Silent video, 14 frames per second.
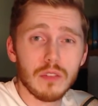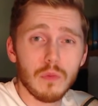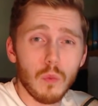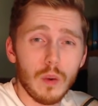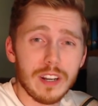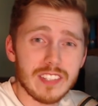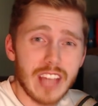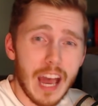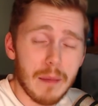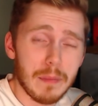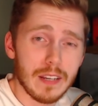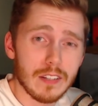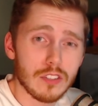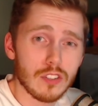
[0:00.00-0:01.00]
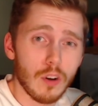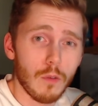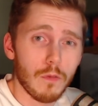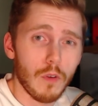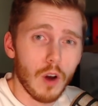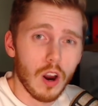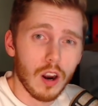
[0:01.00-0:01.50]
what has happened so
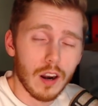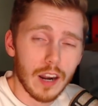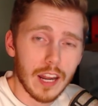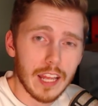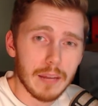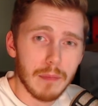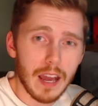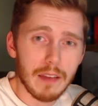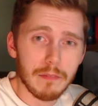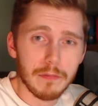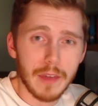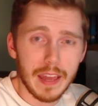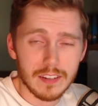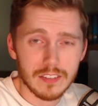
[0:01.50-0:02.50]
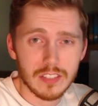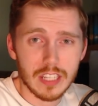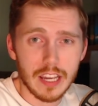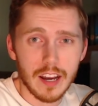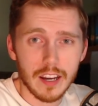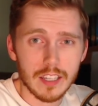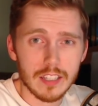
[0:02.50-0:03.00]
far in my fantasy
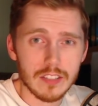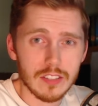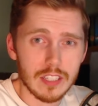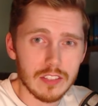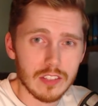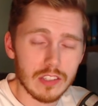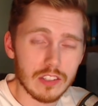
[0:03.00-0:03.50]
hockey season.